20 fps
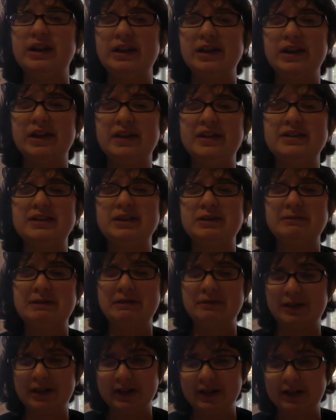and she'll be
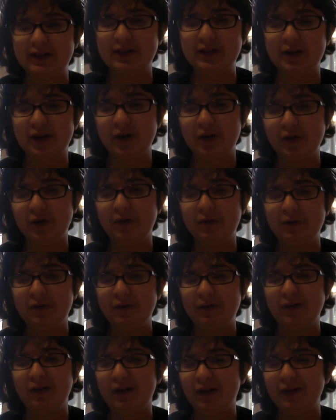ready to go
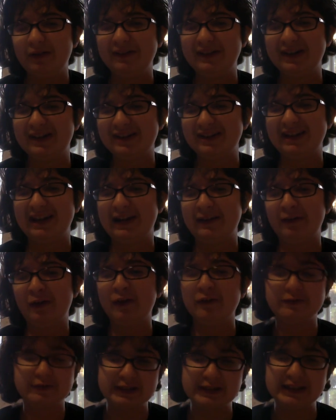on with her life,
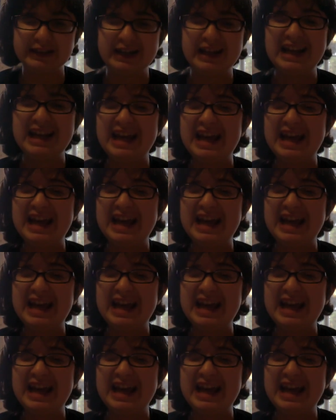hopefully.